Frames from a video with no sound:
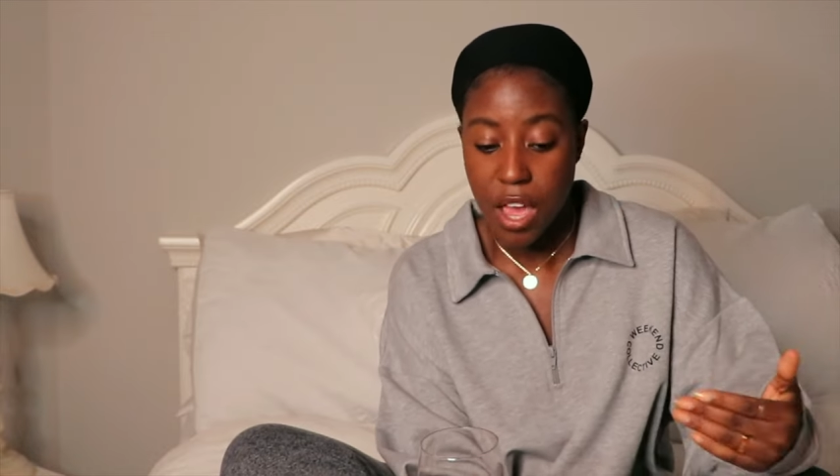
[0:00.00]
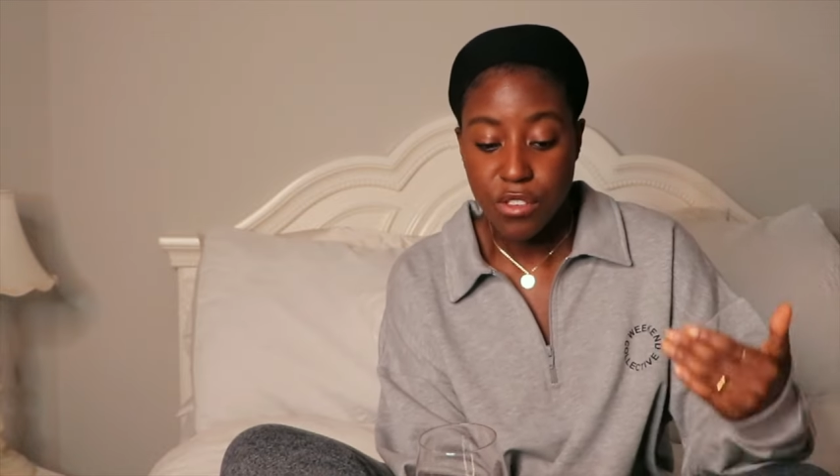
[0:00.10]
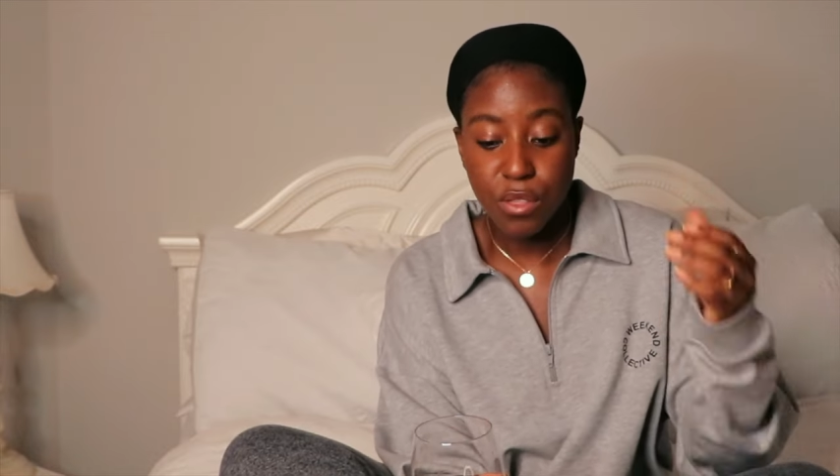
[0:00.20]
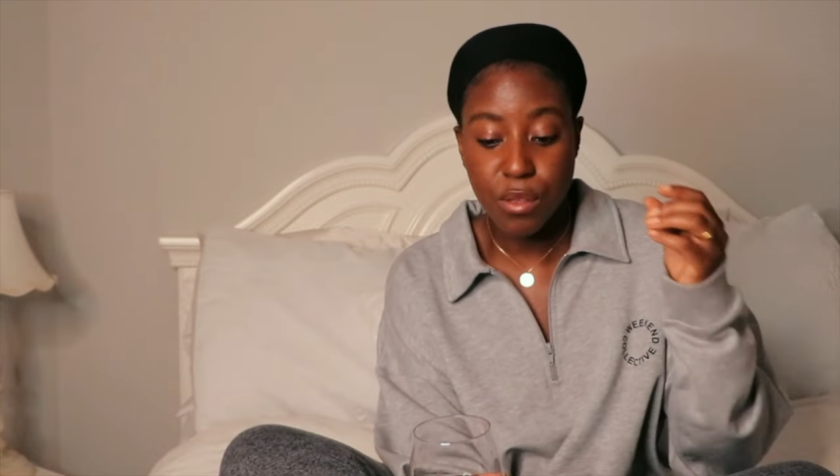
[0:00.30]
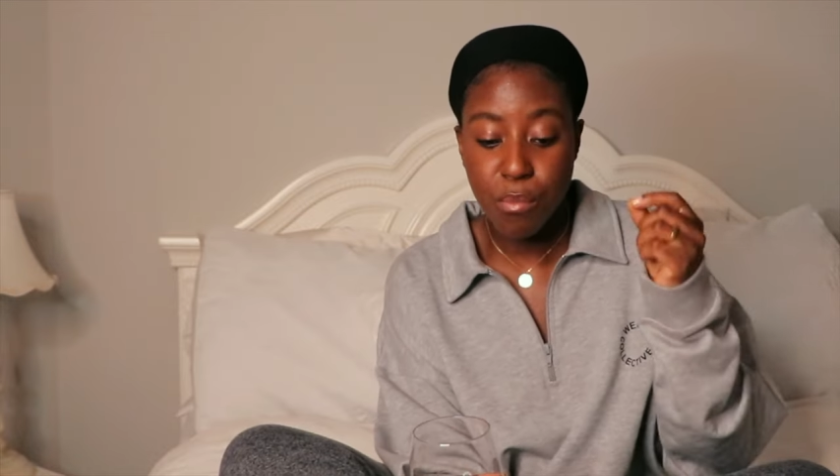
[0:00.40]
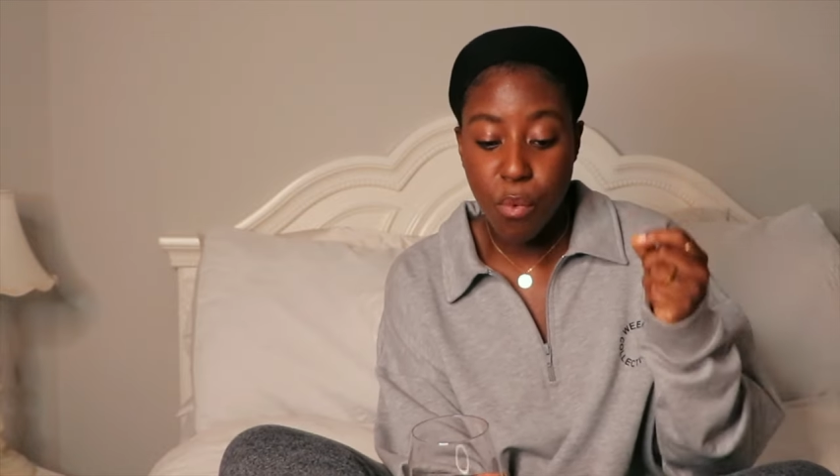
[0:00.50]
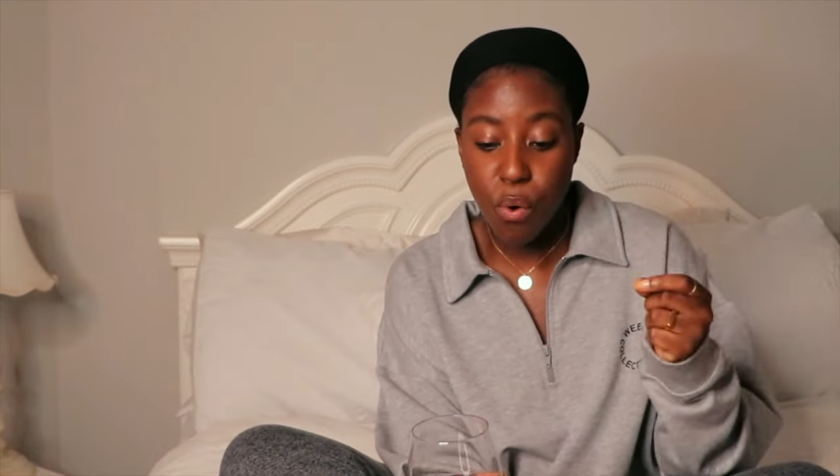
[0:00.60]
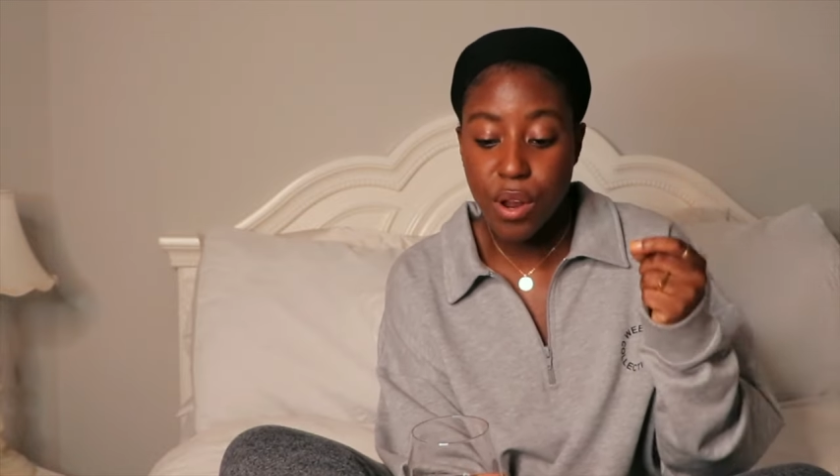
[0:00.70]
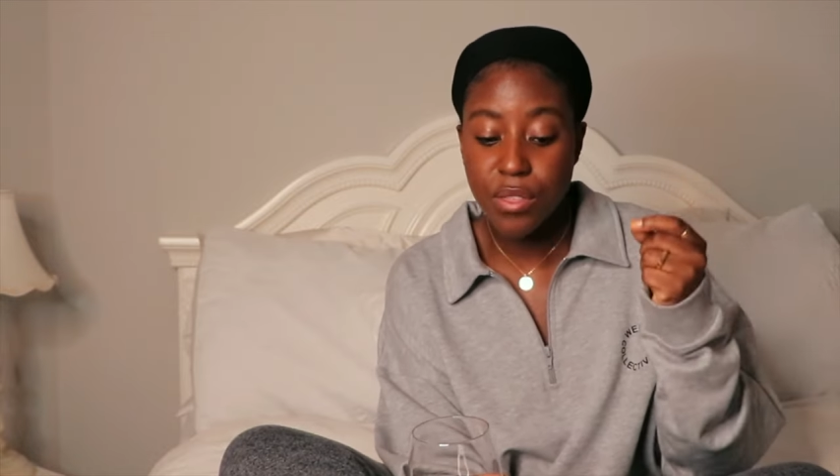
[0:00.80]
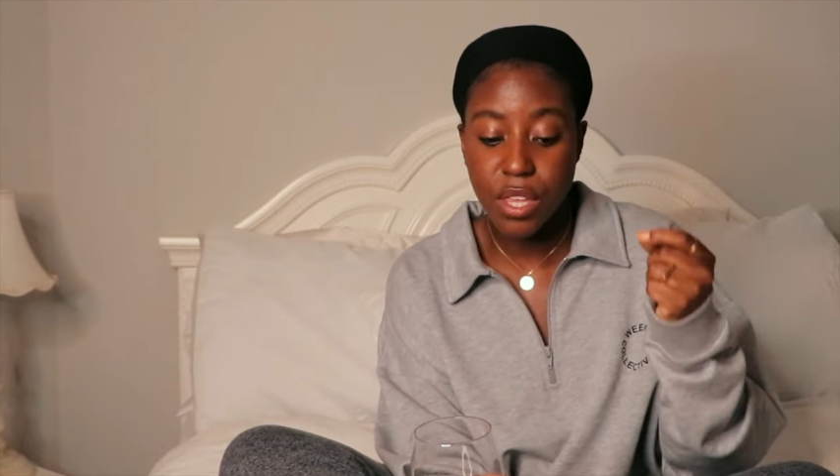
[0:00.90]
So the
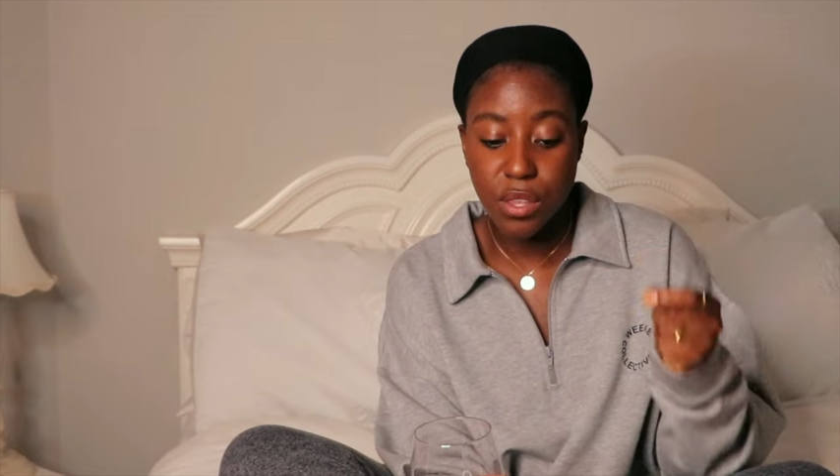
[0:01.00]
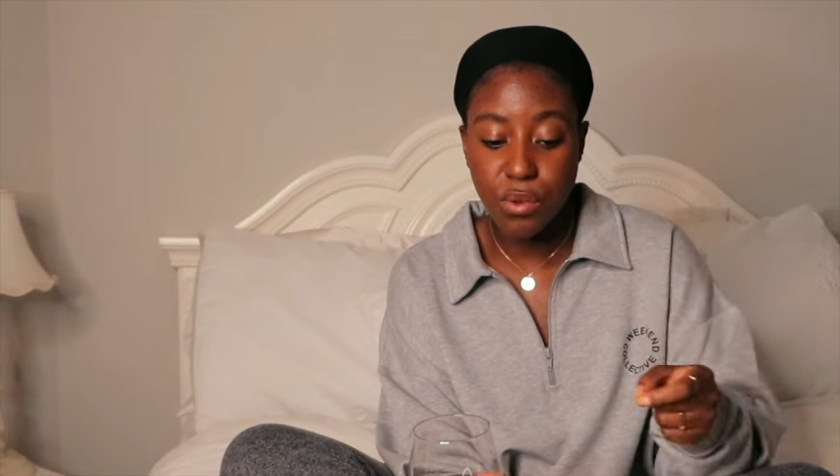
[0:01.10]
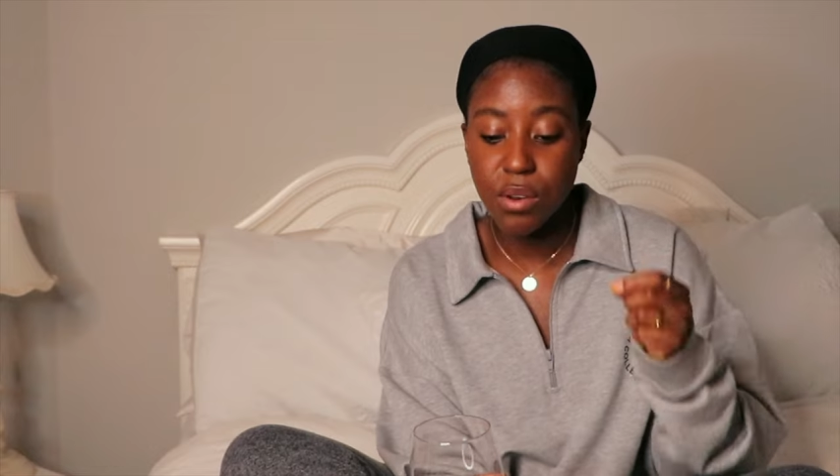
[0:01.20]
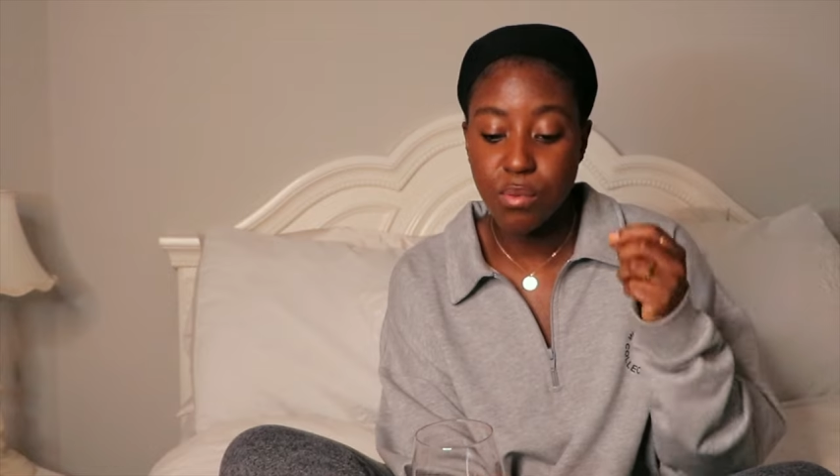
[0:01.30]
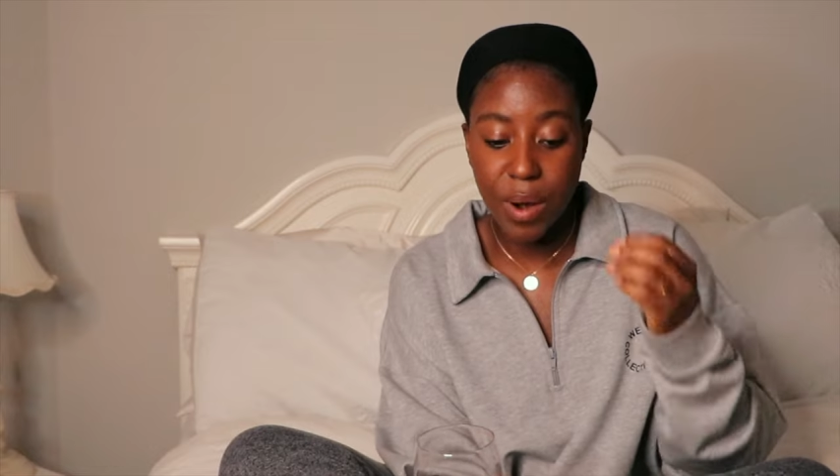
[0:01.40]
more that you can